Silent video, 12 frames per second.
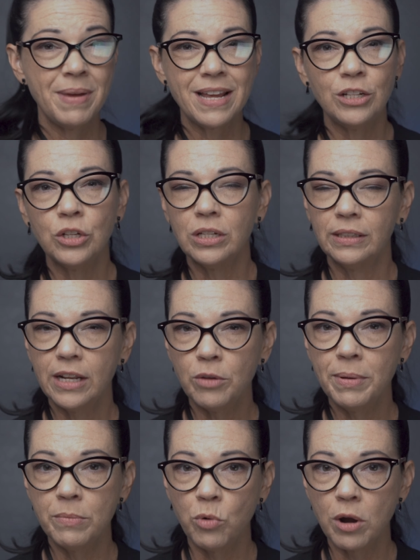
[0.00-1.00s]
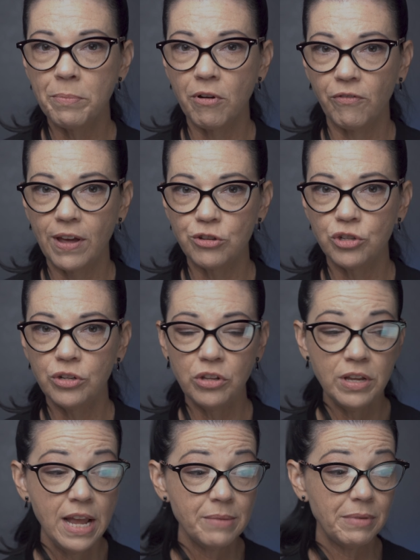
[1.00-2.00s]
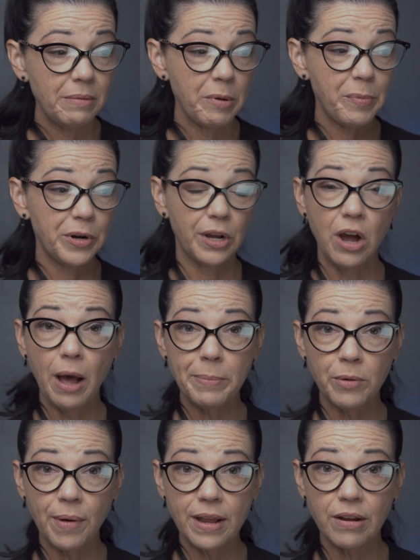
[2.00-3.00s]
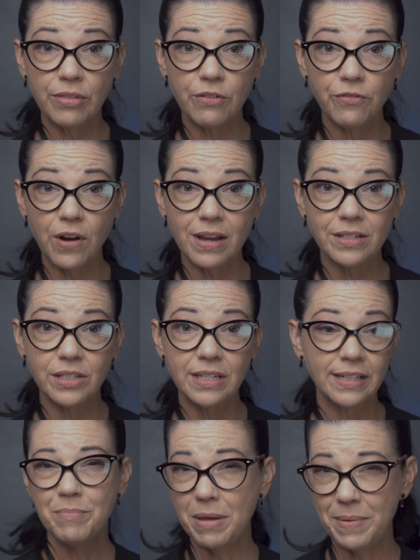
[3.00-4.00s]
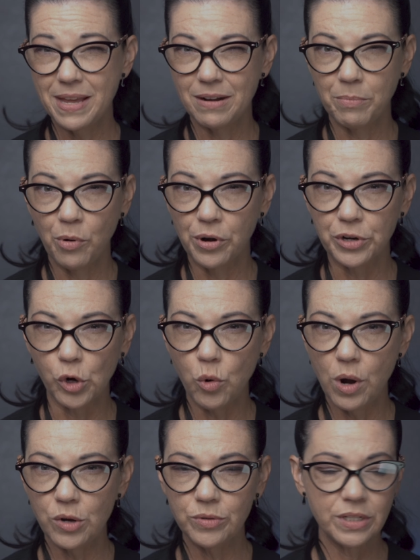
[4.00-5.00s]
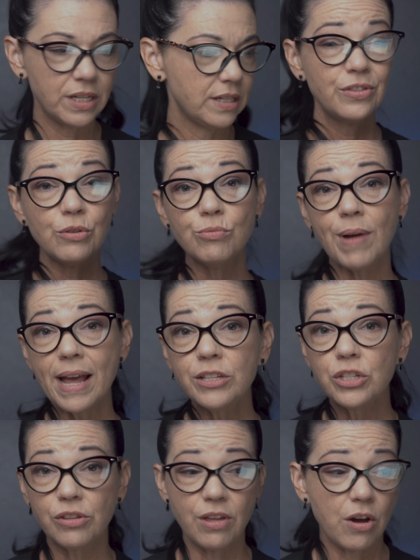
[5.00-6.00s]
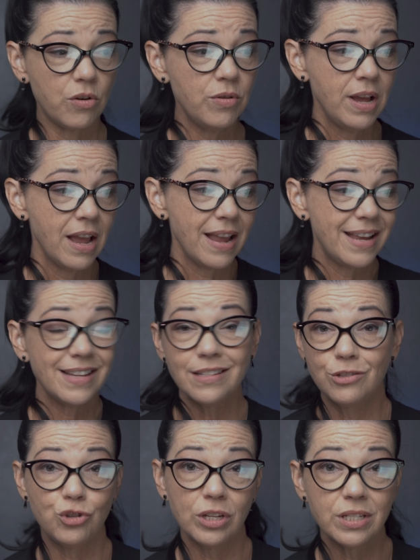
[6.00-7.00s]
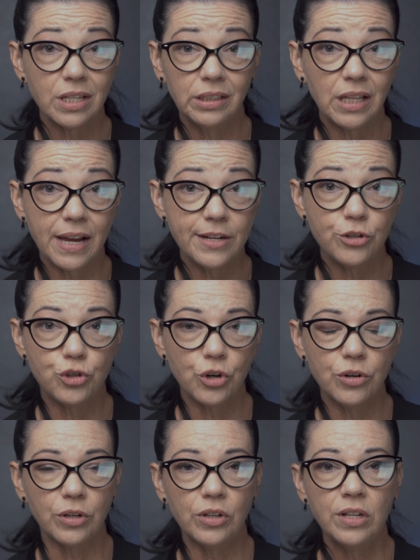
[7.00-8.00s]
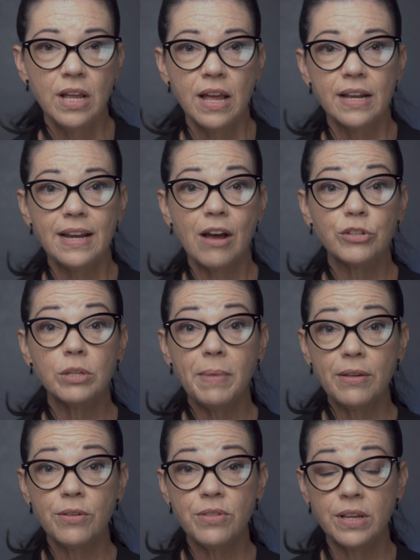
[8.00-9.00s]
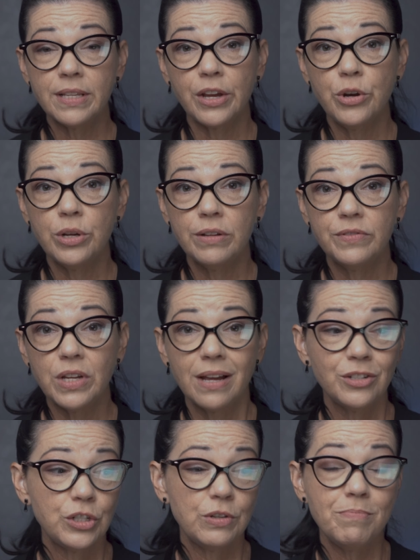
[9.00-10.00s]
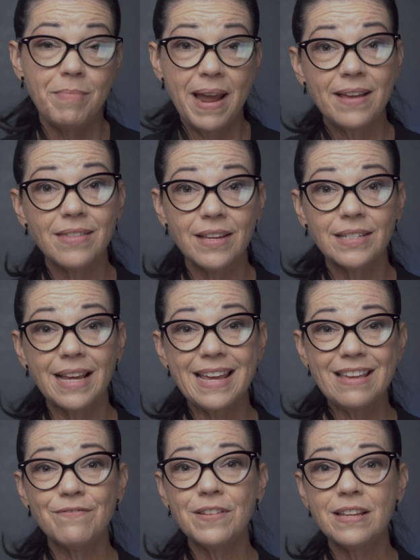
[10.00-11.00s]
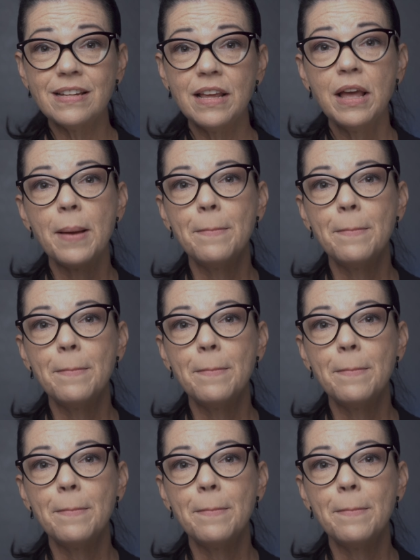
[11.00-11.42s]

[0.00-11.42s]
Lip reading: to make it look a little bit more professional. Maybe put a copyright on the front, maybe an important quote. The rest, though, is just a lined journal. Now, some other things I could have done to make this even